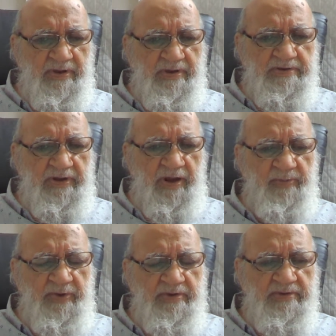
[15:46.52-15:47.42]

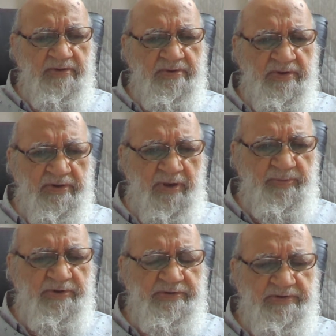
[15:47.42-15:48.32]
Islamic
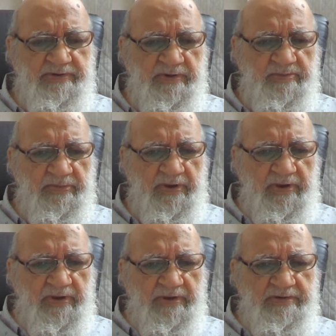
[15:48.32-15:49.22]
economic system,
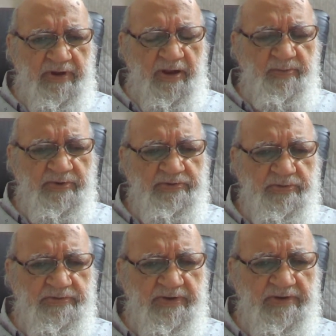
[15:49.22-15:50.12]
Islamic
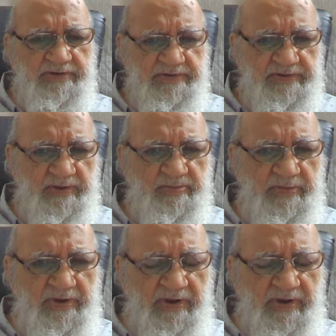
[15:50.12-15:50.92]
social system,